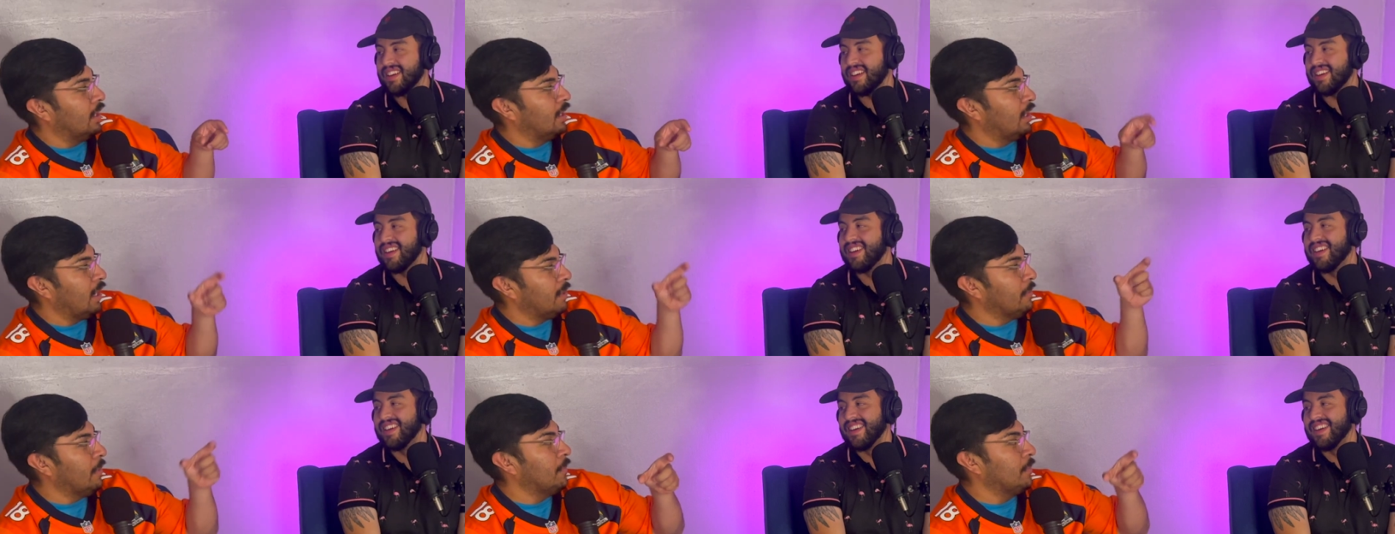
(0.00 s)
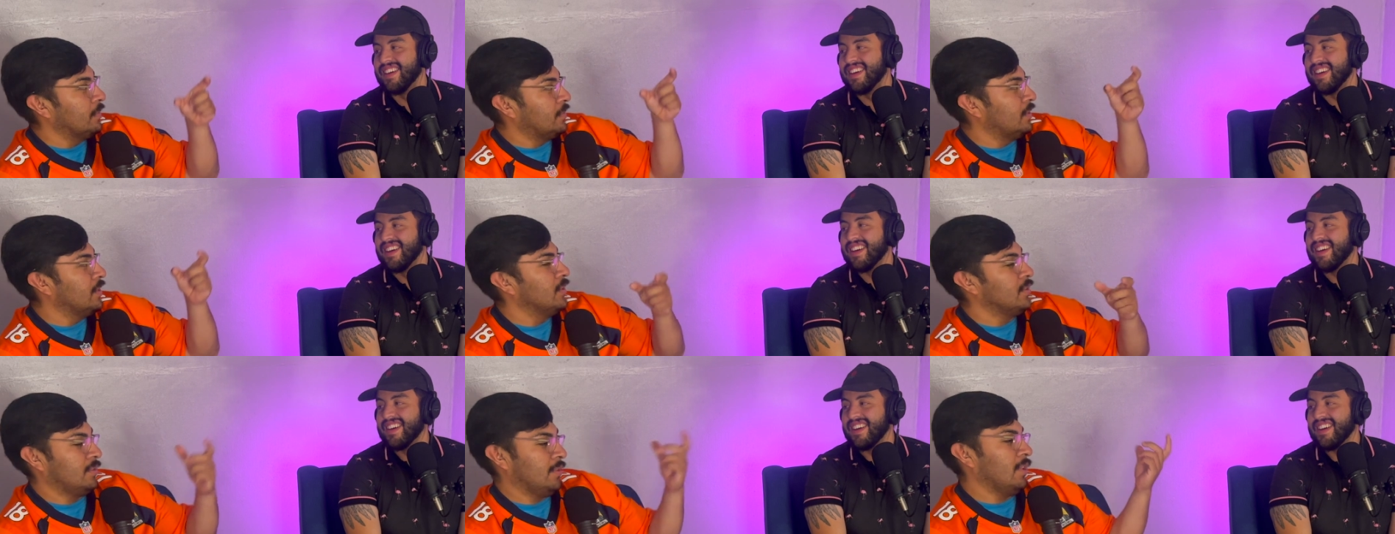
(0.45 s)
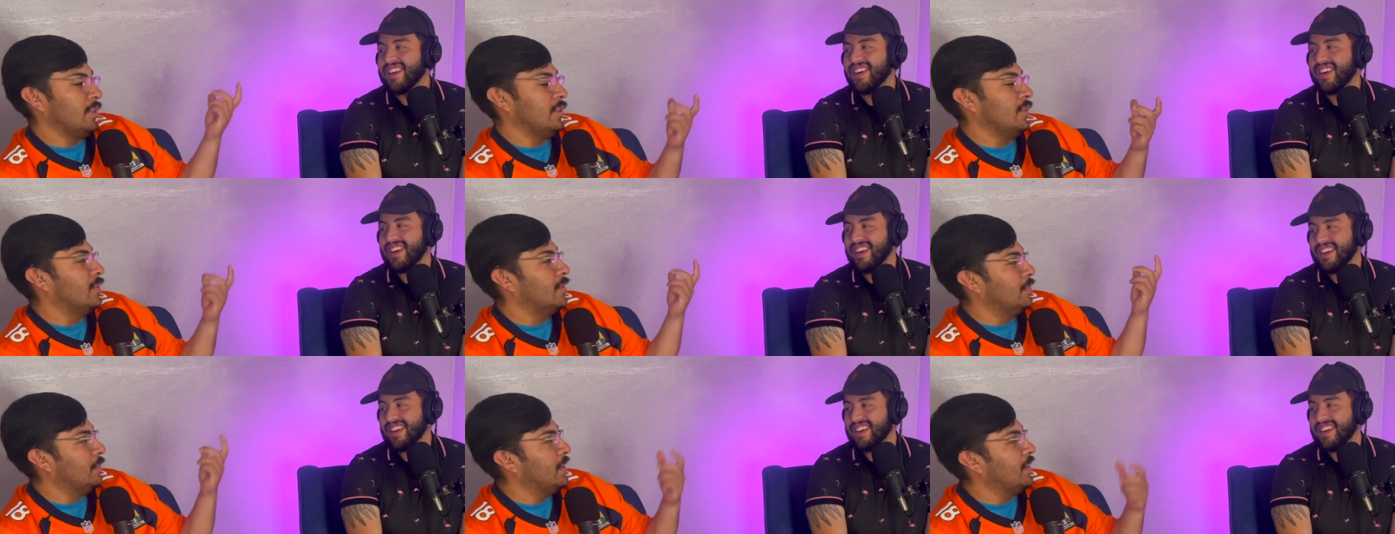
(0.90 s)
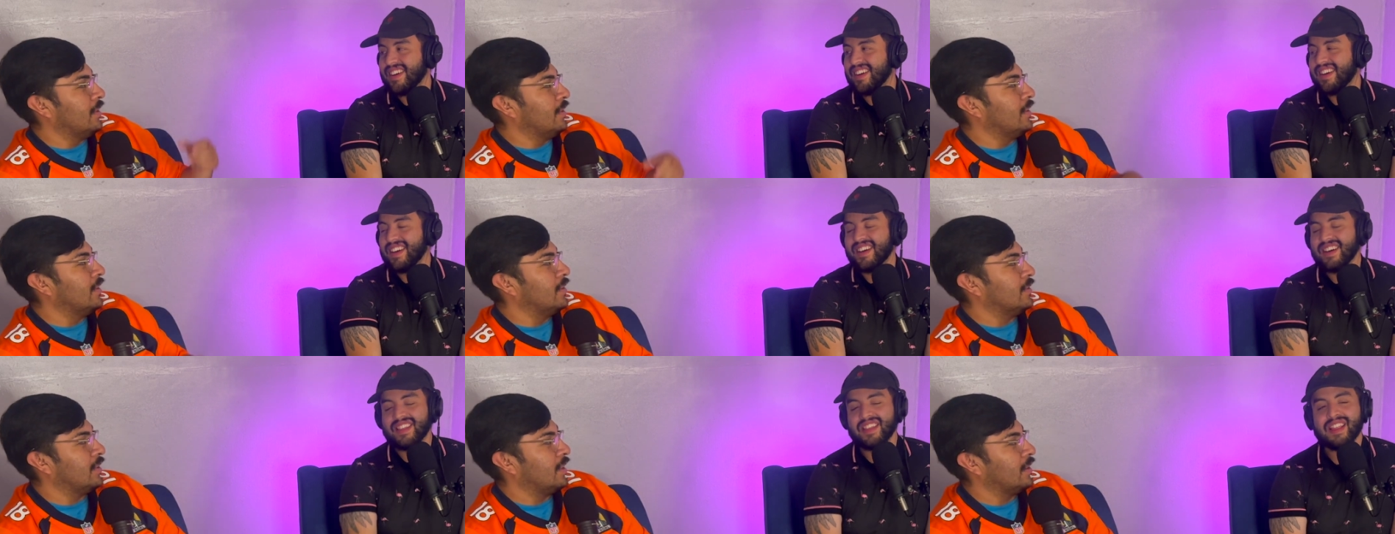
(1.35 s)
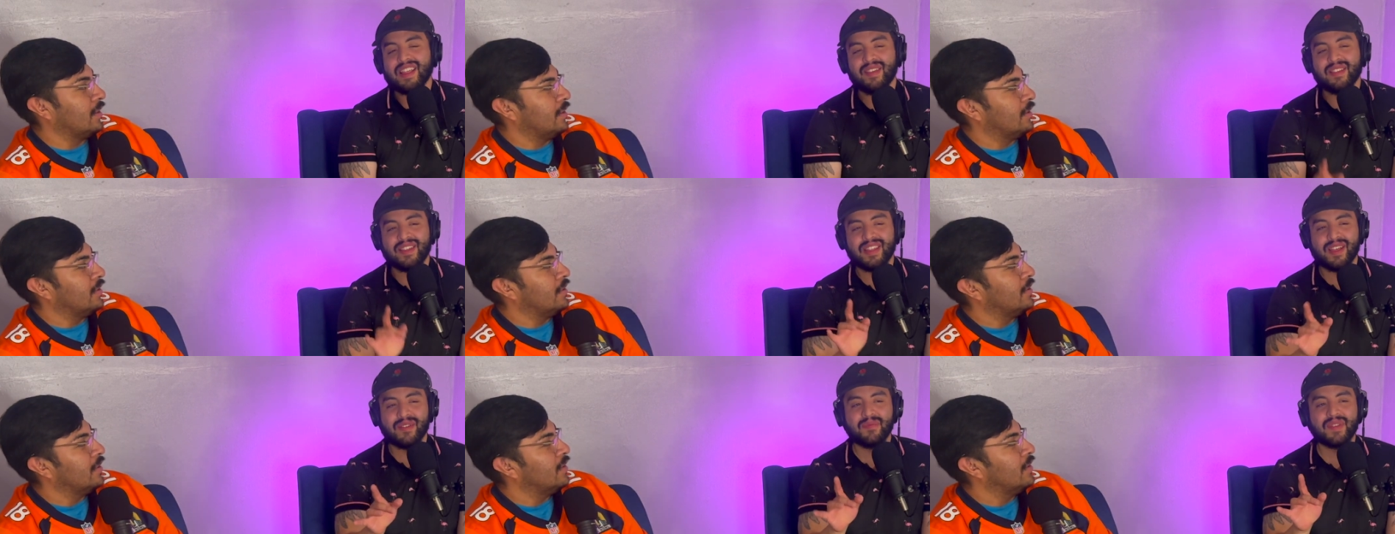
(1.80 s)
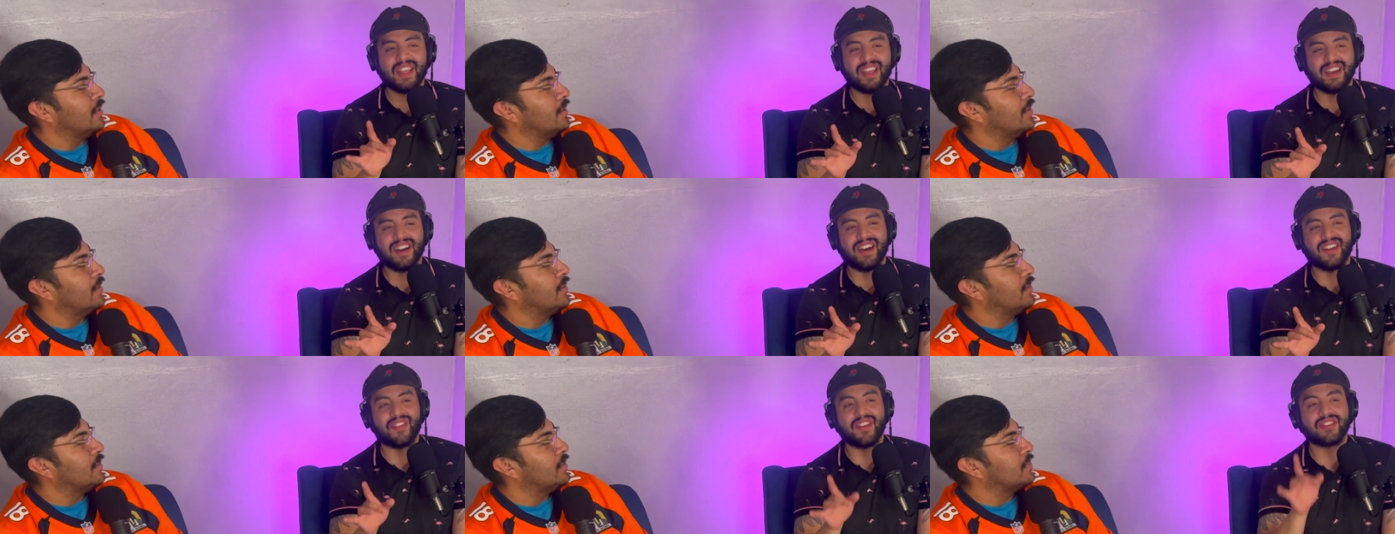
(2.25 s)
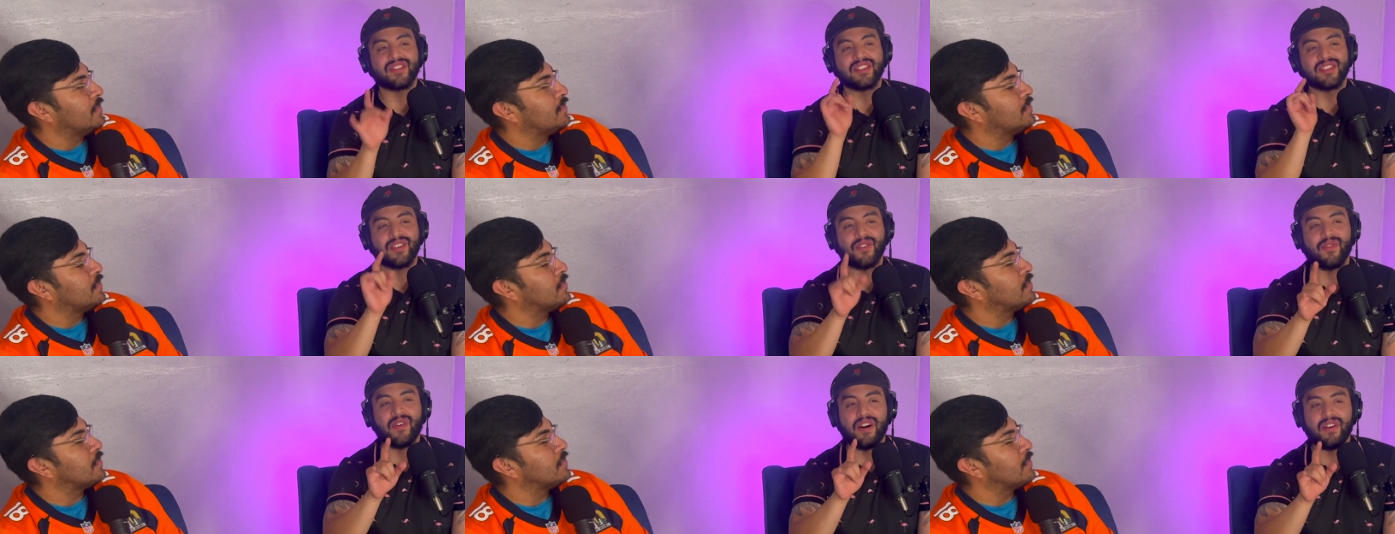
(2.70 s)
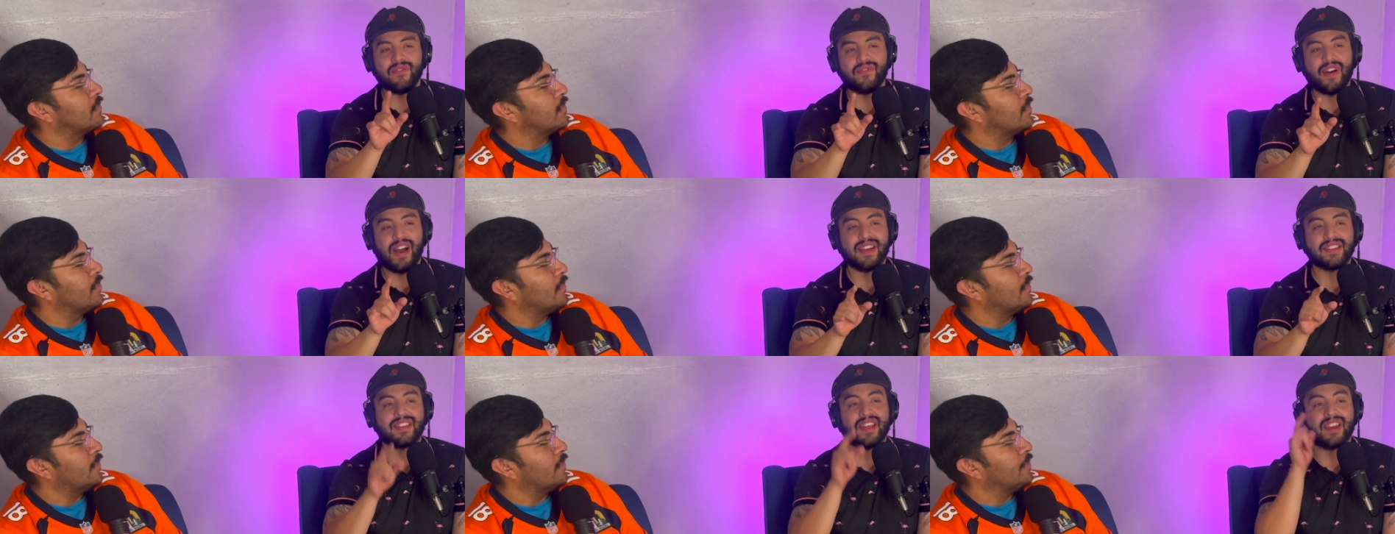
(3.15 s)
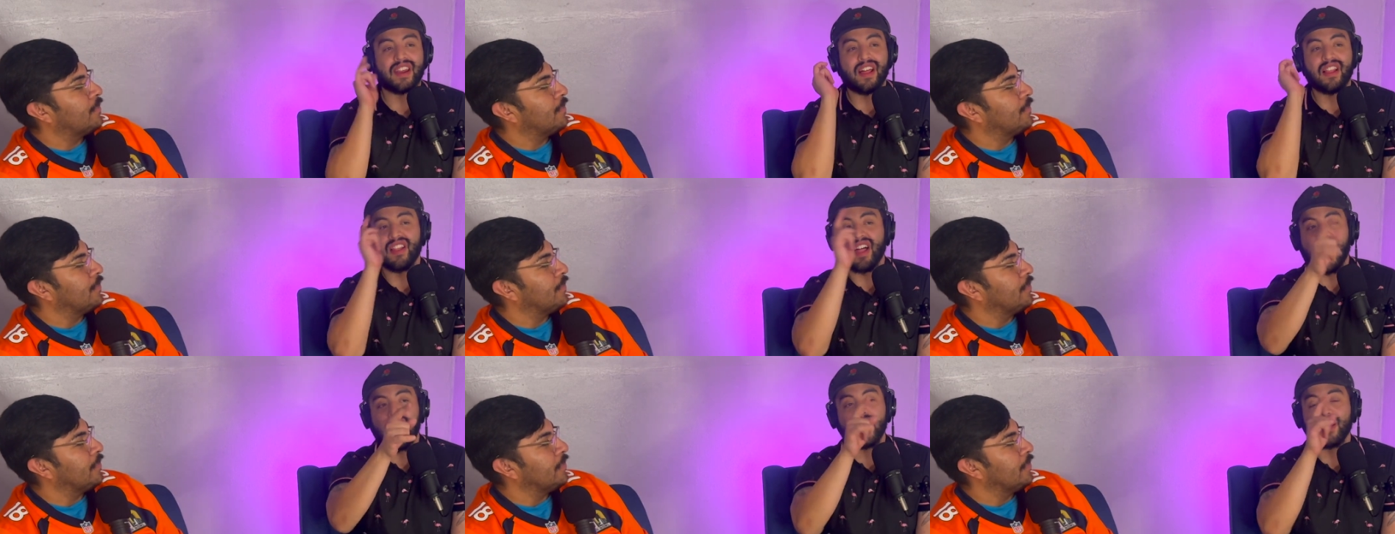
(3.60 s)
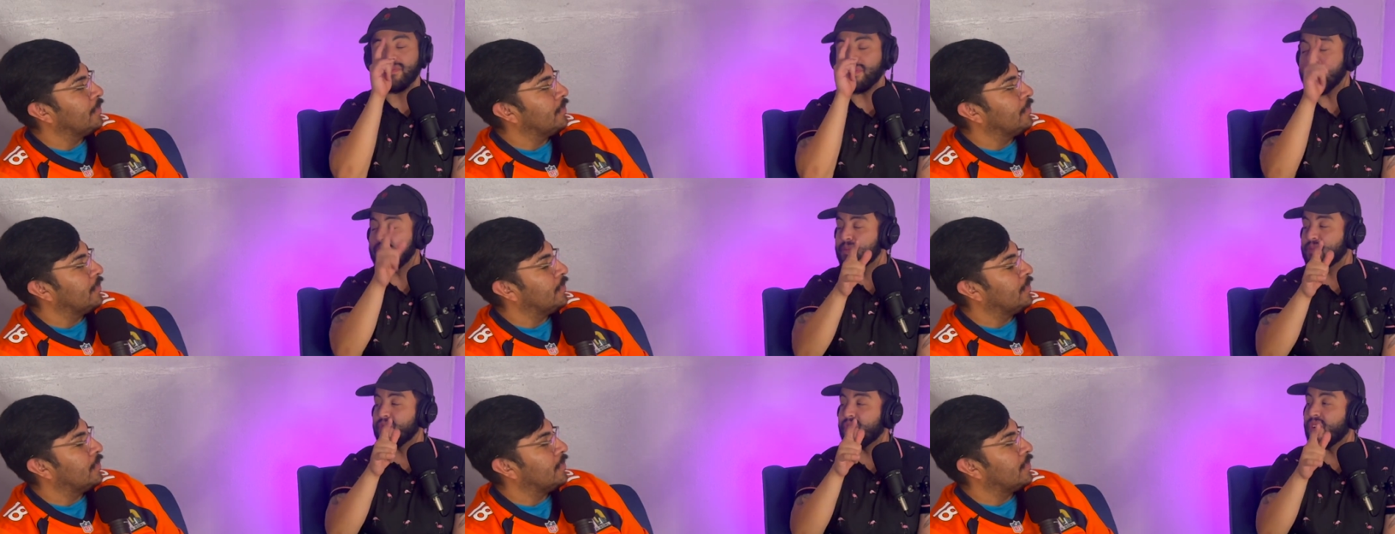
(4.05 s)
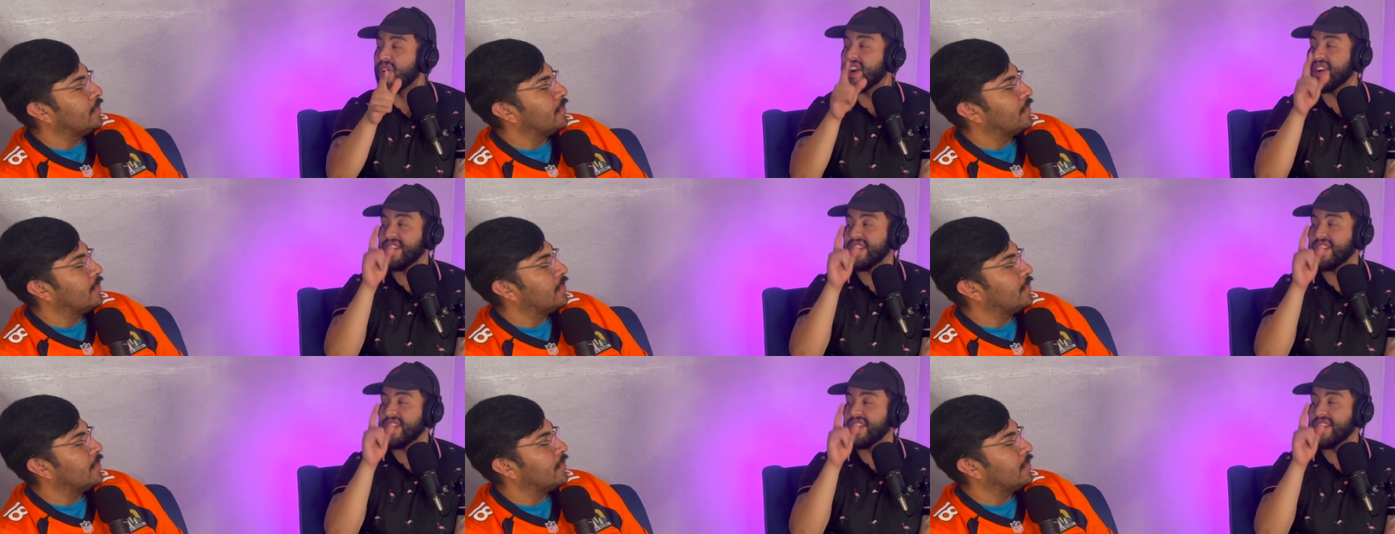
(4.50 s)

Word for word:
Speaker 1: it, it came up with two, so I knew eh. immediately.
Speaker 2: let, let, me, uh, this is a fun fact that a lot of people are